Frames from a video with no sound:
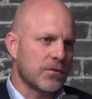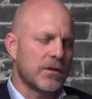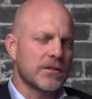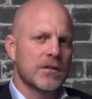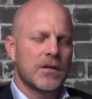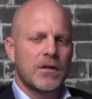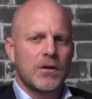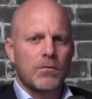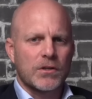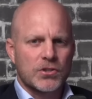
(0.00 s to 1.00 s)
regulation.
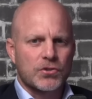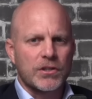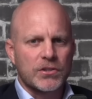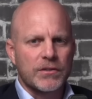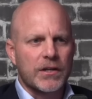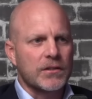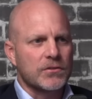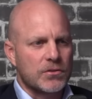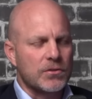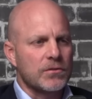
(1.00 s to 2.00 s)
What is Treasury going
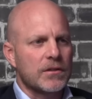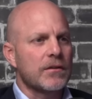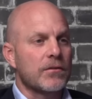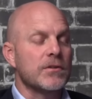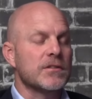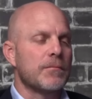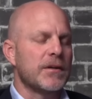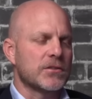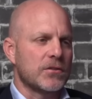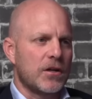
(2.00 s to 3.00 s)
to do? And the reason I
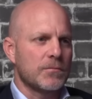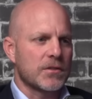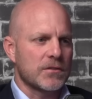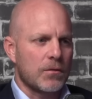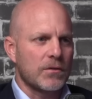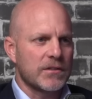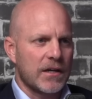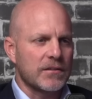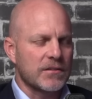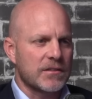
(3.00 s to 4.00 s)
mentioned NAMSA is I want to
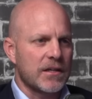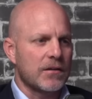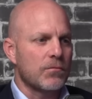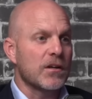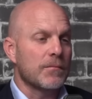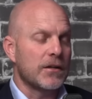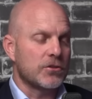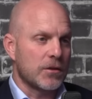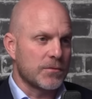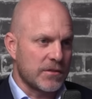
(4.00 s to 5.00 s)
understand, one of my
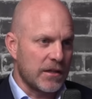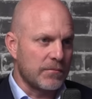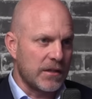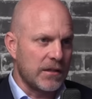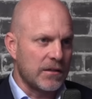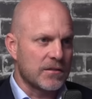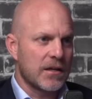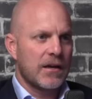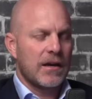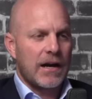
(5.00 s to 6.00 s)
jobs as MD is
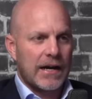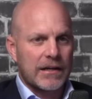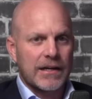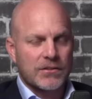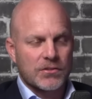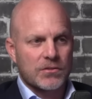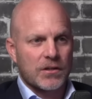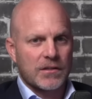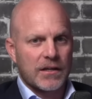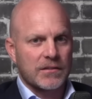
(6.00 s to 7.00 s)
I'd like to
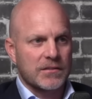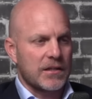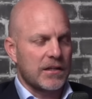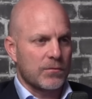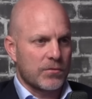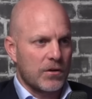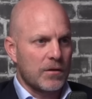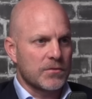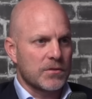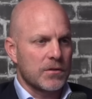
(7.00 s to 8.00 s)
start understanding with
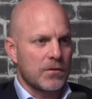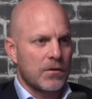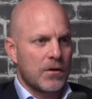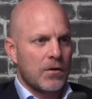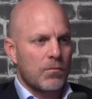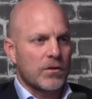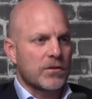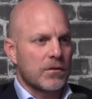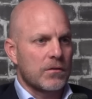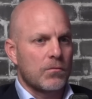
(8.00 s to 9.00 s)
NAMSA what
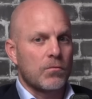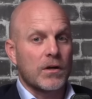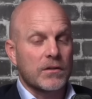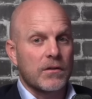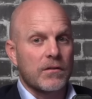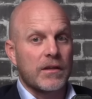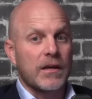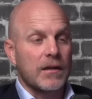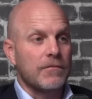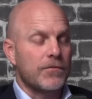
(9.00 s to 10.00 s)
their
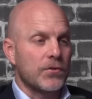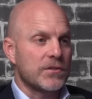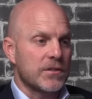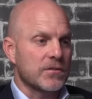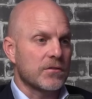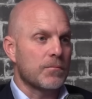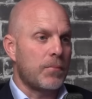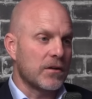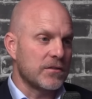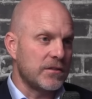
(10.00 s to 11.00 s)
influence is on the
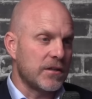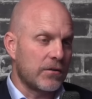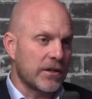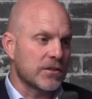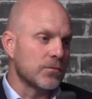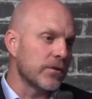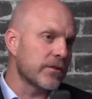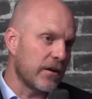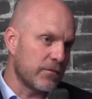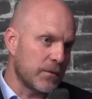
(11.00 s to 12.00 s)
policy direction with
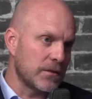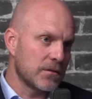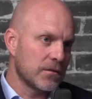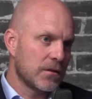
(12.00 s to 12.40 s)
government.